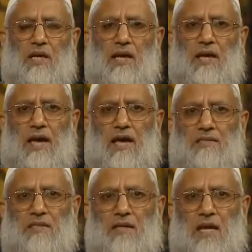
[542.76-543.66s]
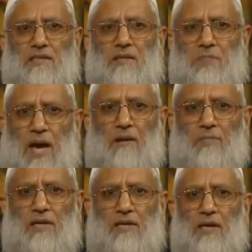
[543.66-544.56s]
as a
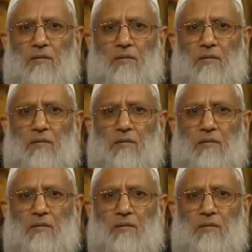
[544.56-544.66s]
parable,